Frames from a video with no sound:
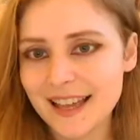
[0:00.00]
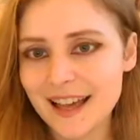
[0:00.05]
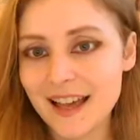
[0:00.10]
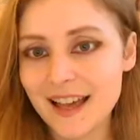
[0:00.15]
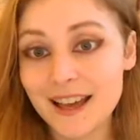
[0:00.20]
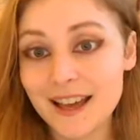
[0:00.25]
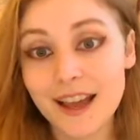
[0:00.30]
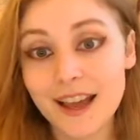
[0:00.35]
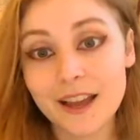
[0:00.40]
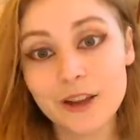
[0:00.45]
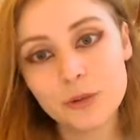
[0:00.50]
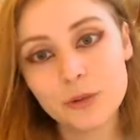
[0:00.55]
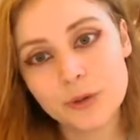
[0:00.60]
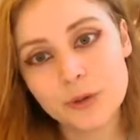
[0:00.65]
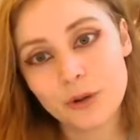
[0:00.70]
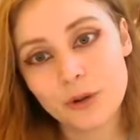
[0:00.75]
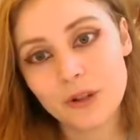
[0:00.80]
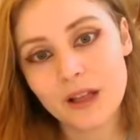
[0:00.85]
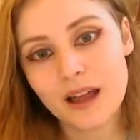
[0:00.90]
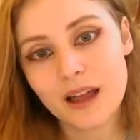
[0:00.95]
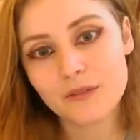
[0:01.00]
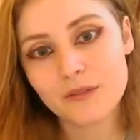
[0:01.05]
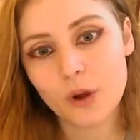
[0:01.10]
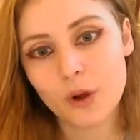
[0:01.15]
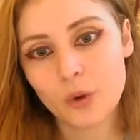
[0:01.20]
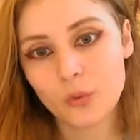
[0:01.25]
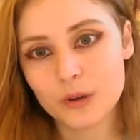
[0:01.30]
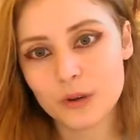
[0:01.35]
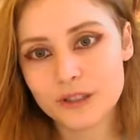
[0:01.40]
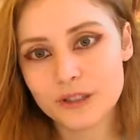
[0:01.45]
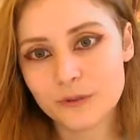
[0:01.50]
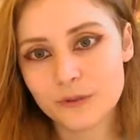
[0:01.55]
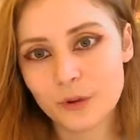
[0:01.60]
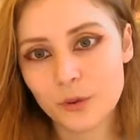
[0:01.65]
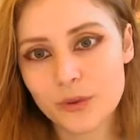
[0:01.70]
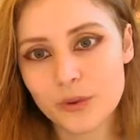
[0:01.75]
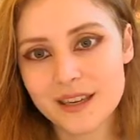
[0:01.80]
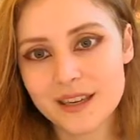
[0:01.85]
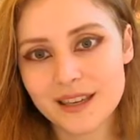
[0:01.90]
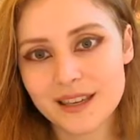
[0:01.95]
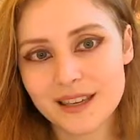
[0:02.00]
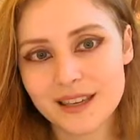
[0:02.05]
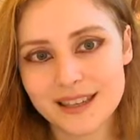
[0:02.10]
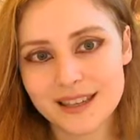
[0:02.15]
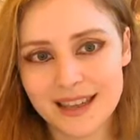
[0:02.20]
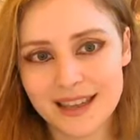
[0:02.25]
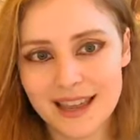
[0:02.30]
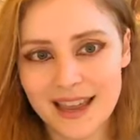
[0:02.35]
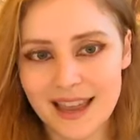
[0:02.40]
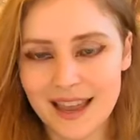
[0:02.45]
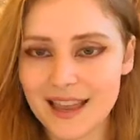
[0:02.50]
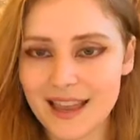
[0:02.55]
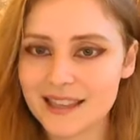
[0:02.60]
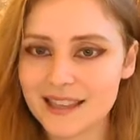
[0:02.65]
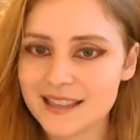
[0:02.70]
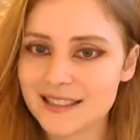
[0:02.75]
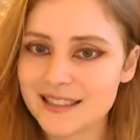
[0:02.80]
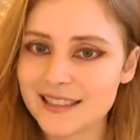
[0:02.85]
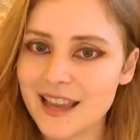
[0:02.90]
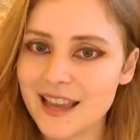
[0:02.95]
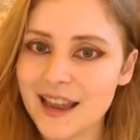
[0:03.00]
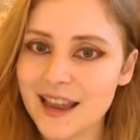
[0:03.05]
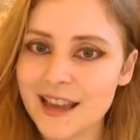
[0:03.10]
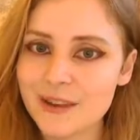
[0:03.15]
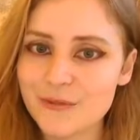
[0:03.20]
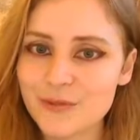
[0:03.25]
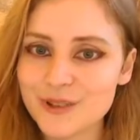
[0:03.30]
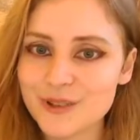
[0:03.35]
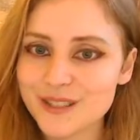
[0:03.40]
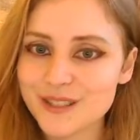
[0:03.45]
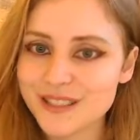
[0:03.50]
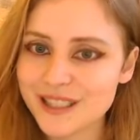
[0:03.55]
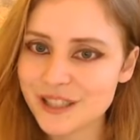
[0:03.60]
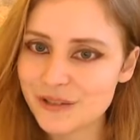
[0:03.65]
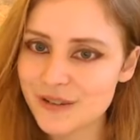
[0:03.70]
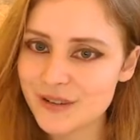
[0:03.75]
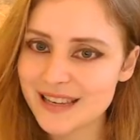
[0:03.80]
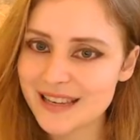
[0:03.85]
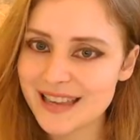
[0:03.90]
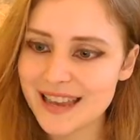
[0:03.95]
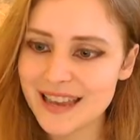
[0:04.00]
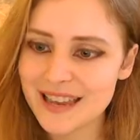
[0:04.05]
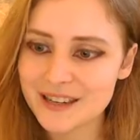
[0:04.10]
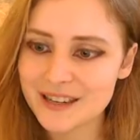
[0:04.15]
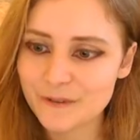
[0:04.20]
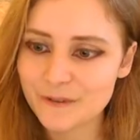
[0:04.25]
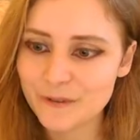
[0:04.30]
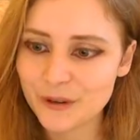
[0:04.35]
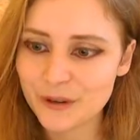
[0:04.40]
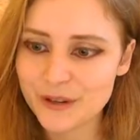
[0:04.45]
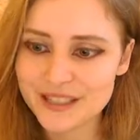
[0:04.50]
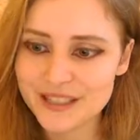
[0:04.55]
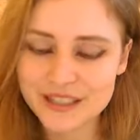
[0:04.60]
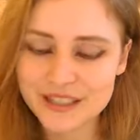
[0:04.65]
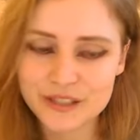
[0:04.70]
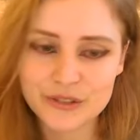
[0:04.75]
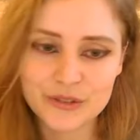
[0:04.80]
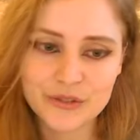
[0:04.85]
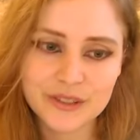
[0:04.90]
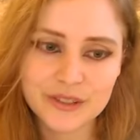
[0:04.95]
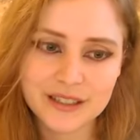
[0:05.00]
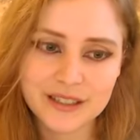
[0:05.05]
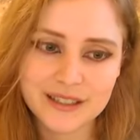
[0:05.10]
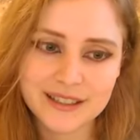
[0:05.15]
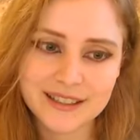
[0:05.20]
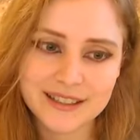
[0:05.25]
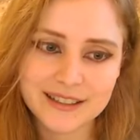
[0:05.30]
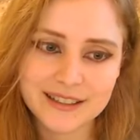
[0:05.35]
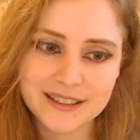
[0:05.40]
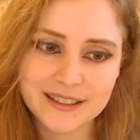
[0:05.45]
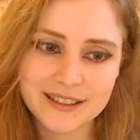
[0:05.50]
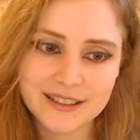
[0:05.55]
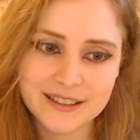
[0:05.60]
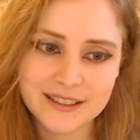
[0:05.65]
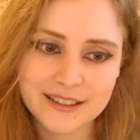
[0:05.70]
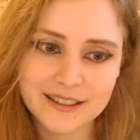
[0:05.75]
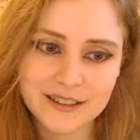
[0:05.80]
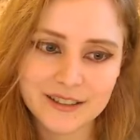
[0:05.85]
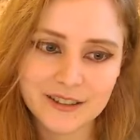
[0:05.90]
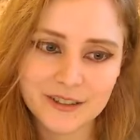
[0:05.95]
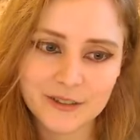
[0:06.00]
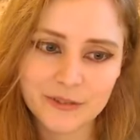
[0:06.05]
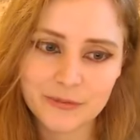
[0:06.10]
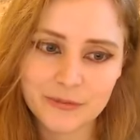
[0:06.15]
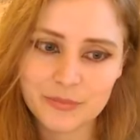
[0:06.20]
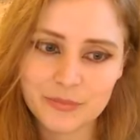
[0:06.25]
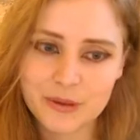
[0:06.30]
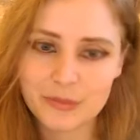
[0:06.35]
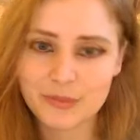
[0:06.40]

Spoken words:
I hope you'll have a wonderful week, and I will see you again very soon. Be